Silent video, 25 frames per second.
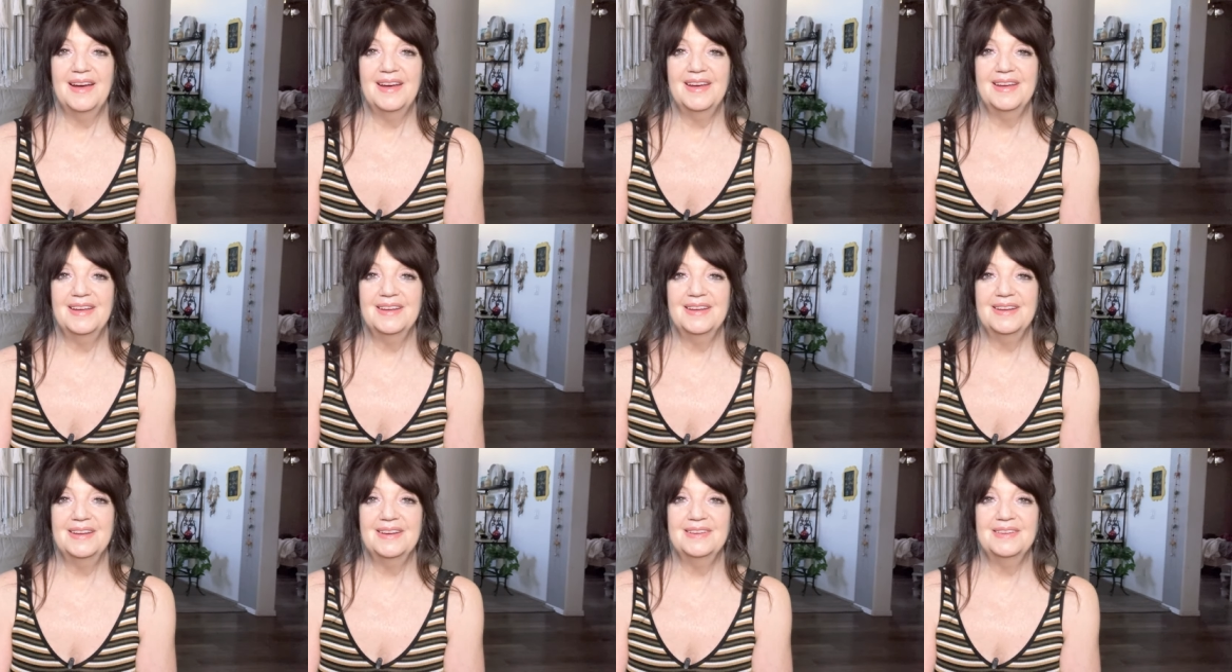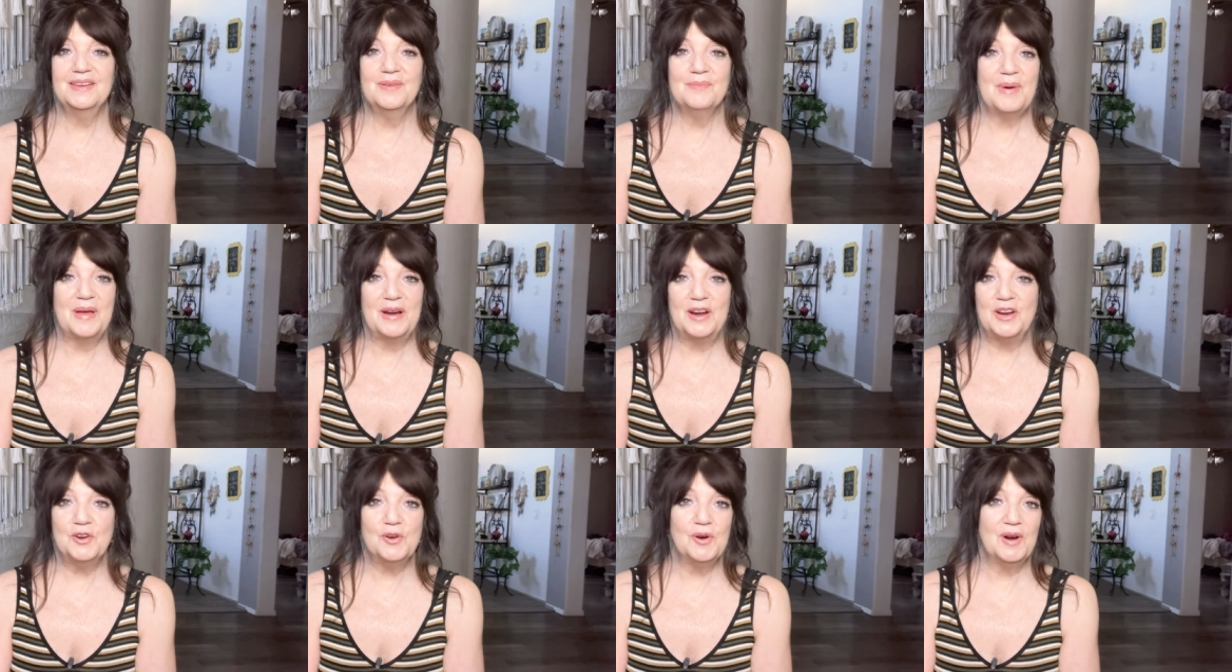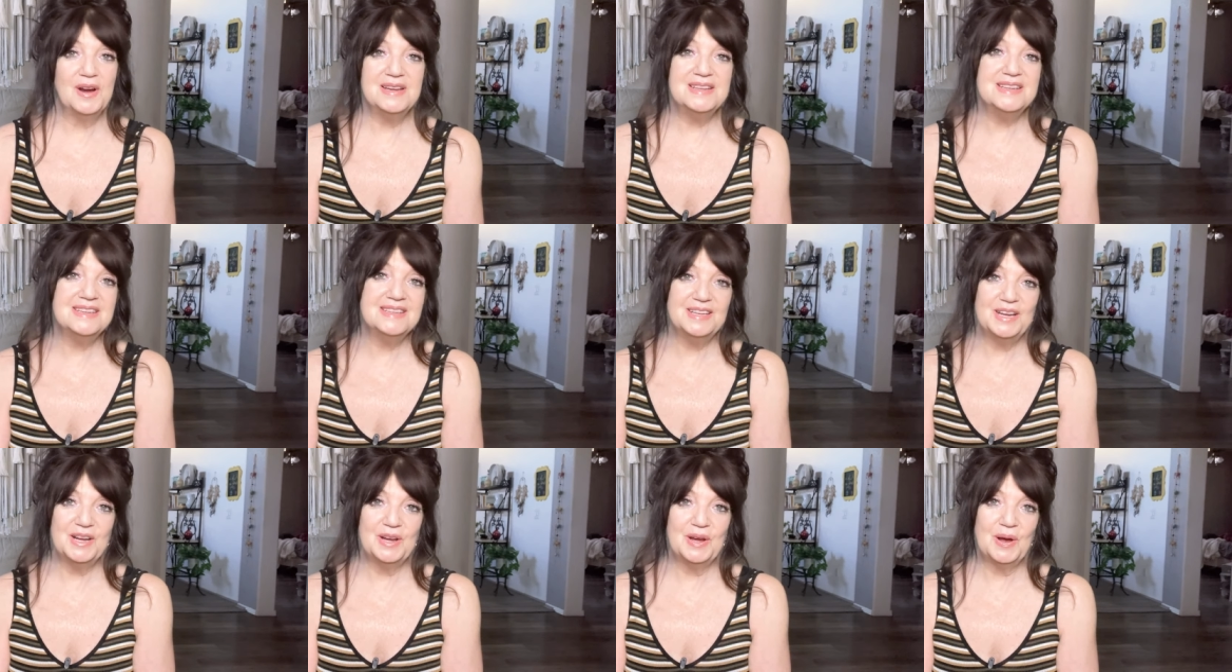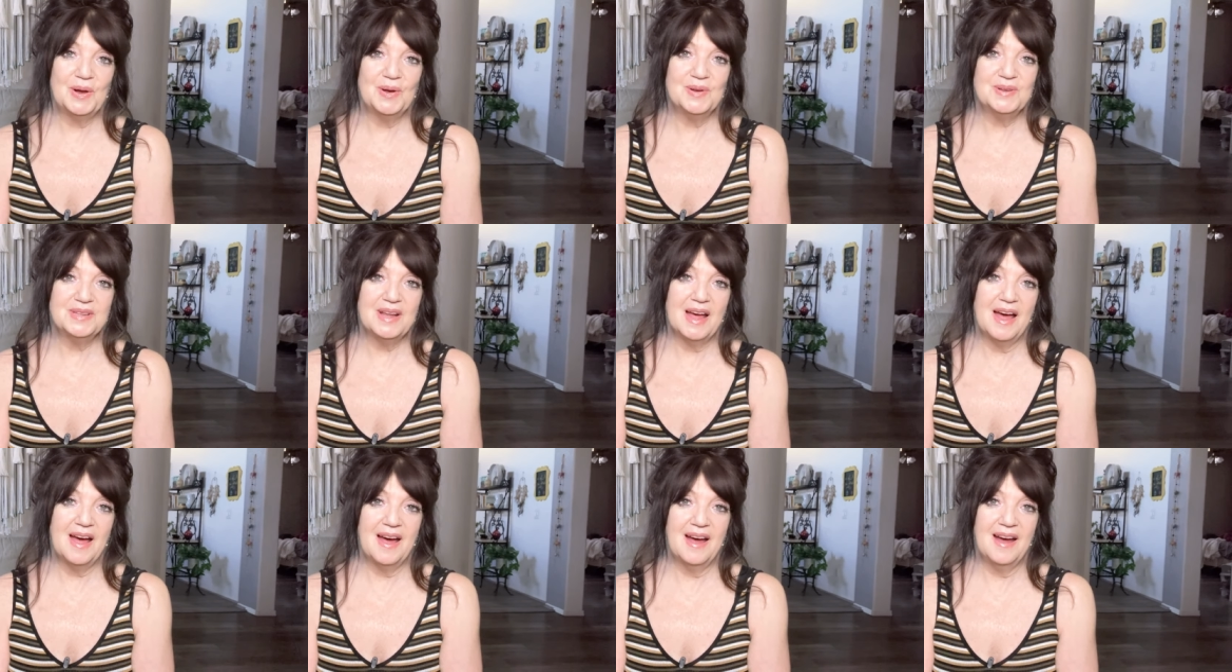in the Mediterranean Sea
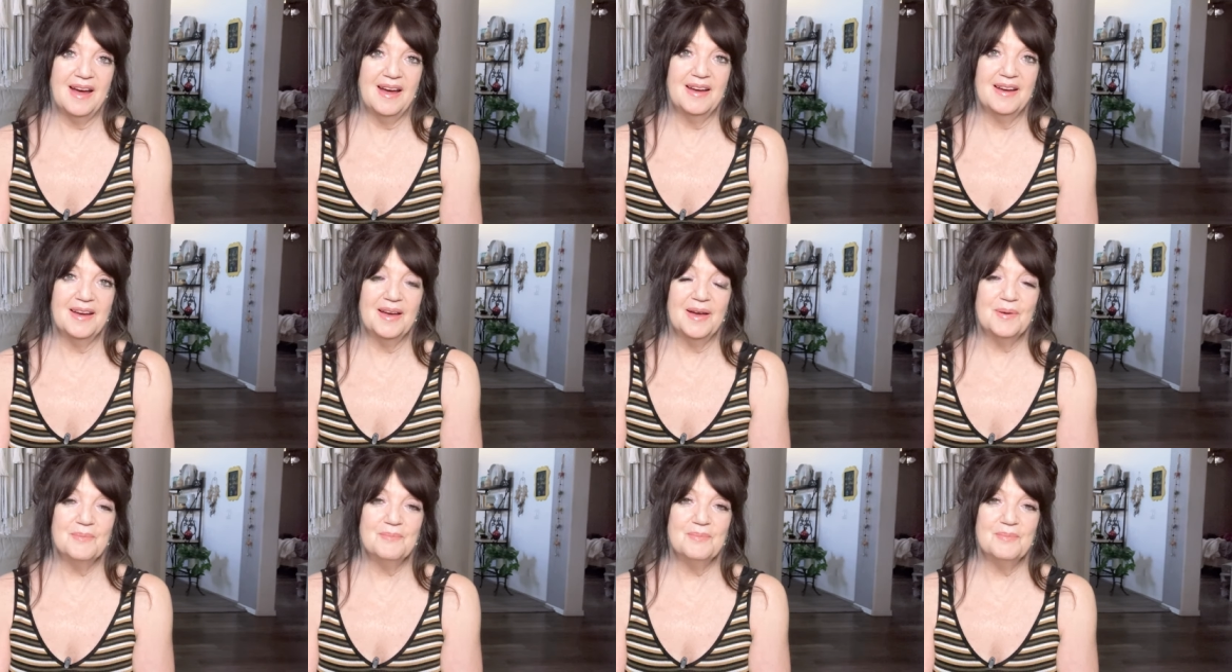Coast, I